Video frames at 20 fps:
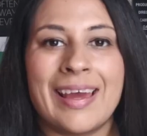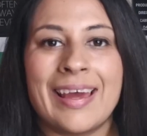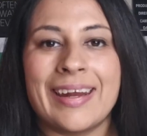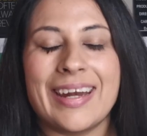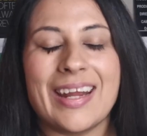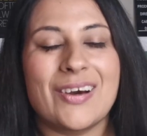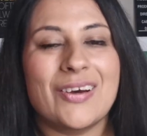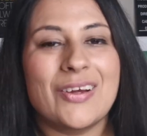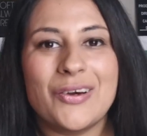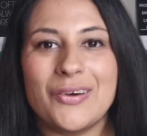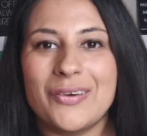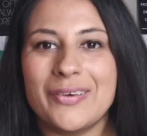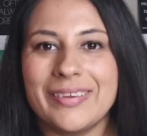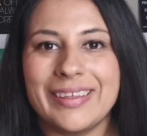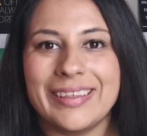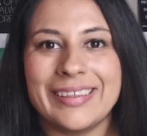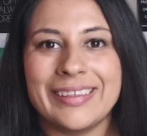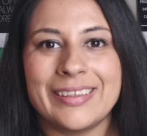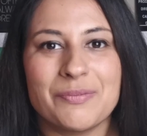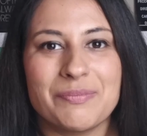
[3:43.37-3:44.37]
Now I know all
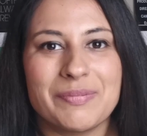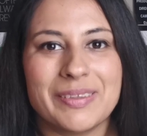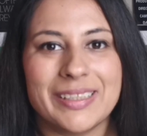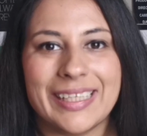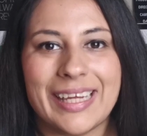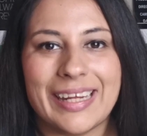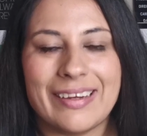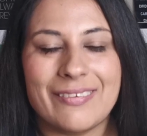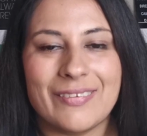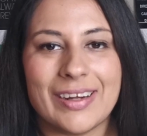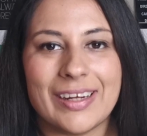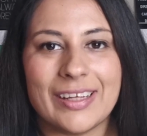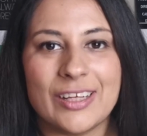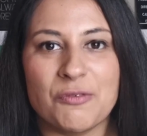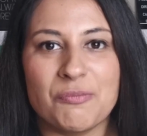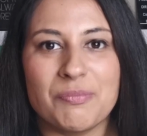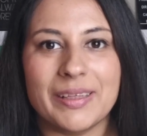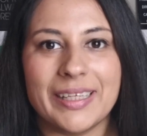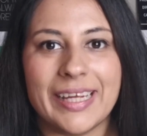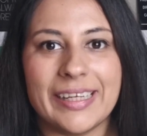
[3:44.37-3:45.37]
these numbers are getting really
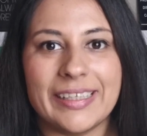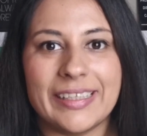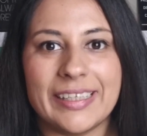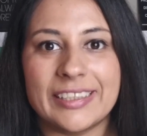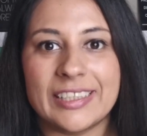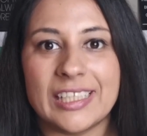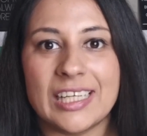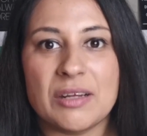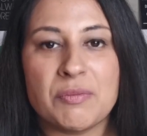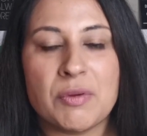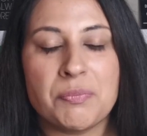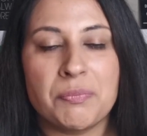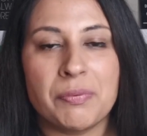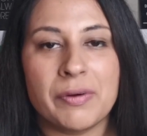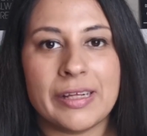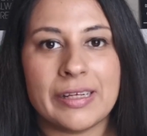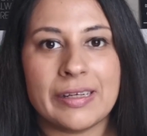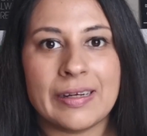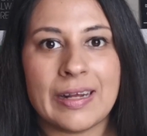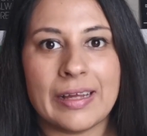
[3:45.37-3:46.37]
complicated, so let me put
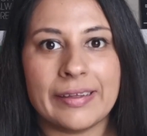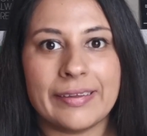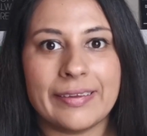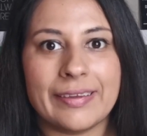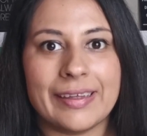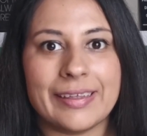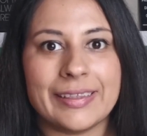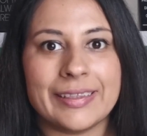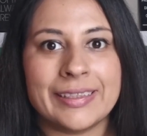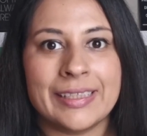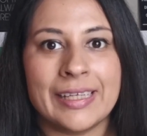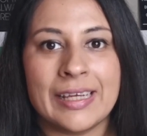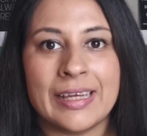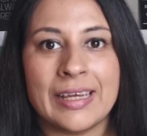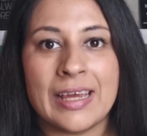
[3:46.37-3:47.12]
it like this.